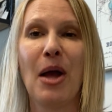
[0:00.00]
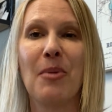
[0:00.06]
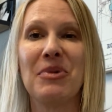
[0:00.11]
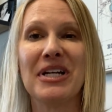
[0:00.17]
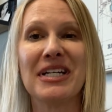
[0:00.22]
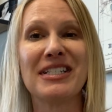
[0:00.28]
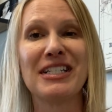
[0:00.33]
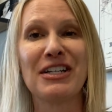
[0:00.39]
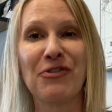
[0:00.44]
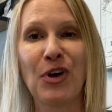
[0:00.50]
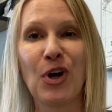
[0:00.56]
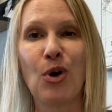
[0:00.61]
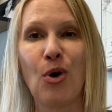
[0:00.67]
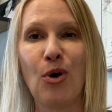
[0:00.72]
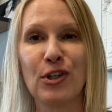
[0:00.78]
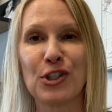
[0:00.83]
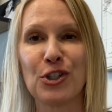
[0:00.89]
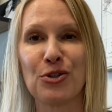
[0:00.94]
because different
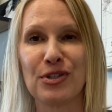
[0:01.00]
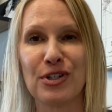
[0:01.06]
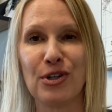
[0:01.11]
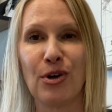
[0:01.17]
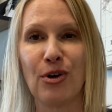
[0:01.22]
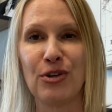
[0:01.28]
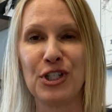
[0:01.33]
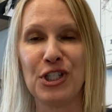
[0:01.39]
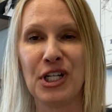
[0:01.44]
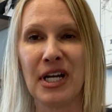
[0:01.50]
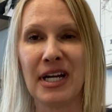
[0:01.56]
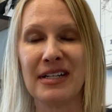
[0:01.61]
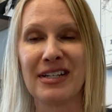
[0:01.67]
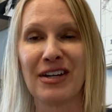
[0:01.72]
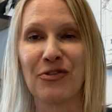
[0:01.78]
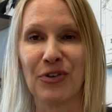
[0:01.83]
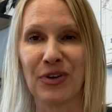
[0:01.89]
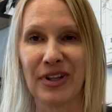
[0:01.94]
cultures negotiate
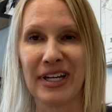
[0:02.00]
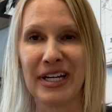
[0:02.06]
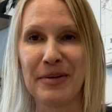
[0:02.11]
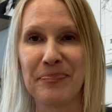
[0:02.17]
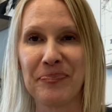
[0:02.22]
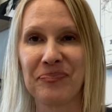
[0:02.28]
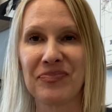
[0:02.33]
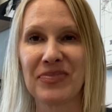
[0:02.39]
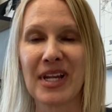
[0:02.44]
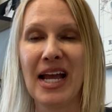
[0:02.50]
differently.